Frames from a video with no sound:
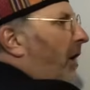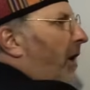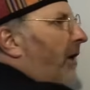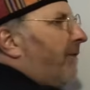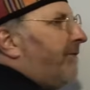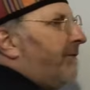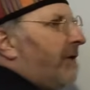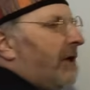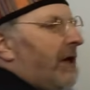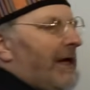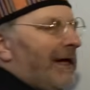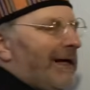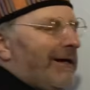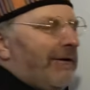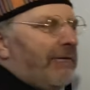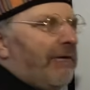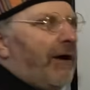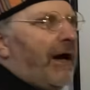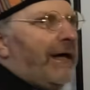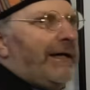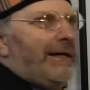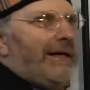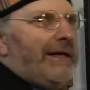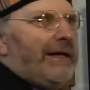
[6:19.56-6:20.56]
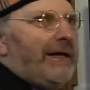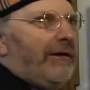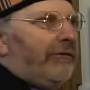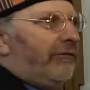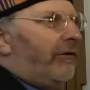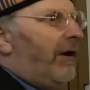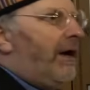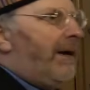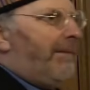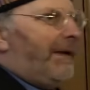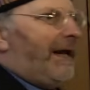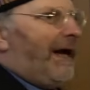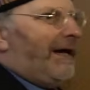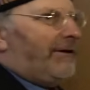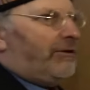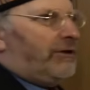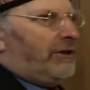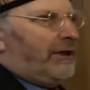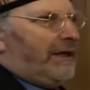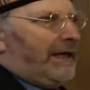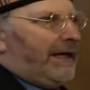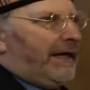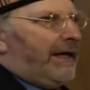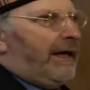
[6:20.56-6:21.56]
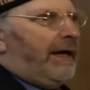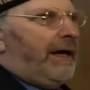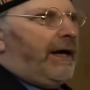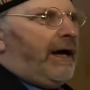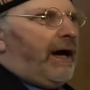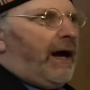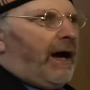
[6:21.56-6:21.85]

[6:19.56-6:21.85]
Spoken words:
of earlier ideas, but actually